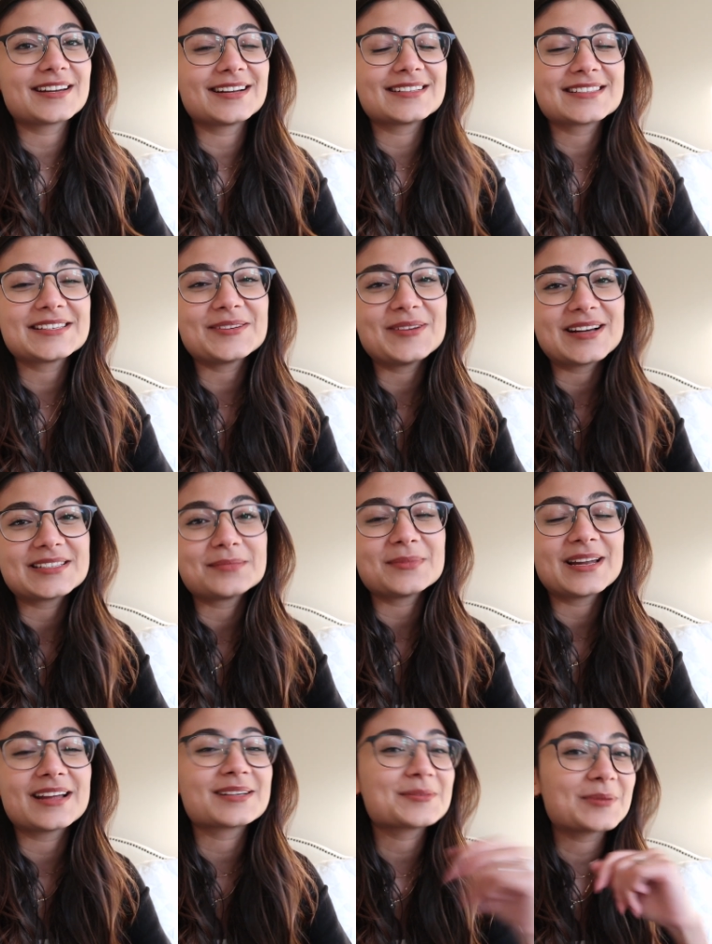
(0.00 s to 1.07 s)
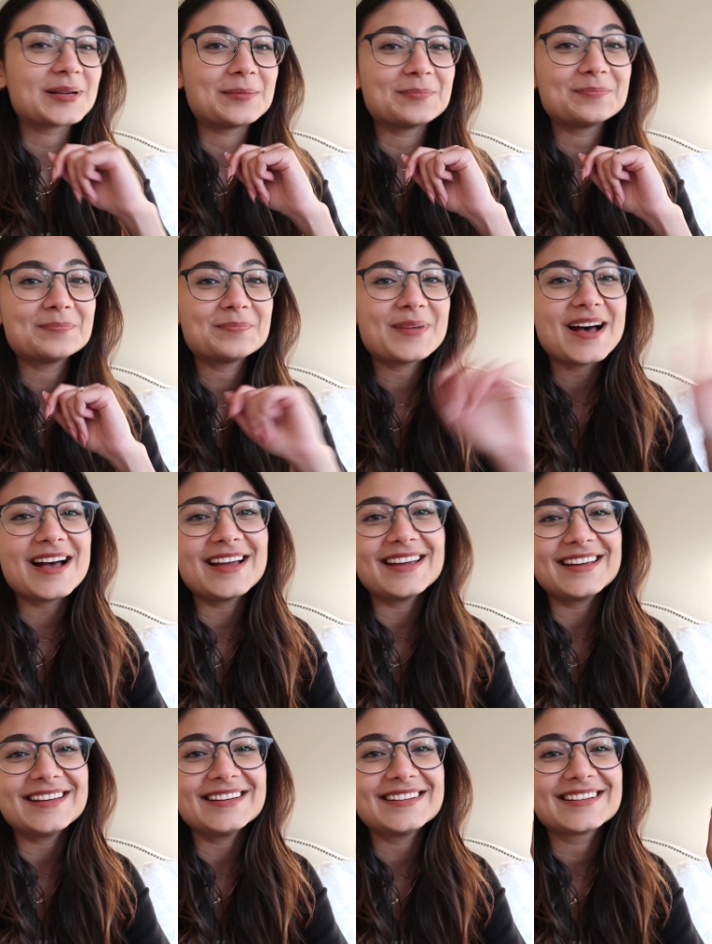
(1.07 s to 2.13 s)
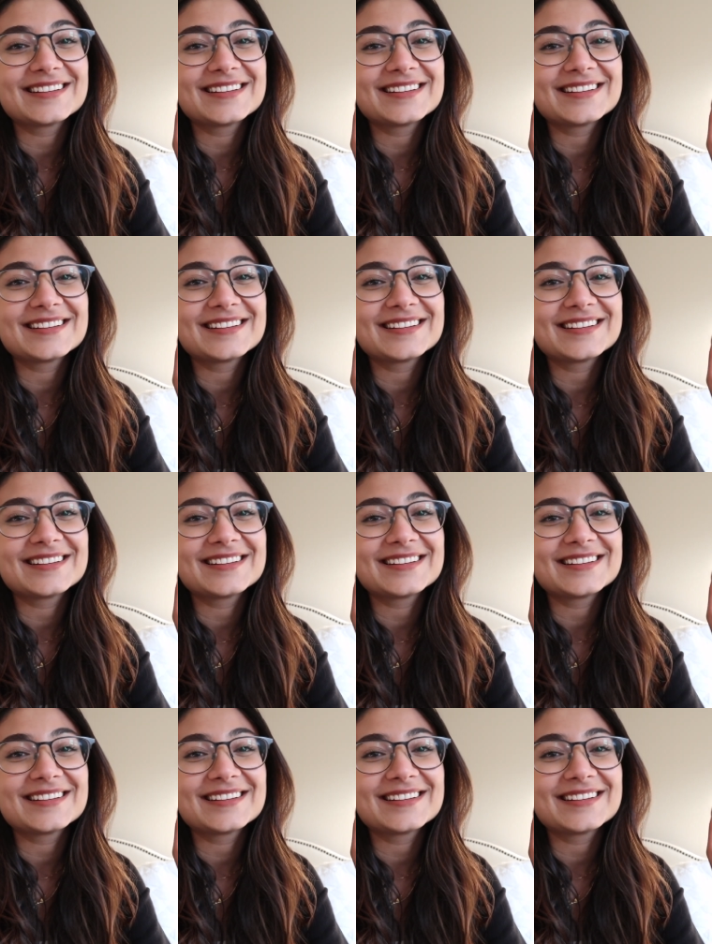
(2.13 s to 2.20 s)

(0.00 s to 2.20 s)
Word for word: and I'll see you guys in my next one. Bye!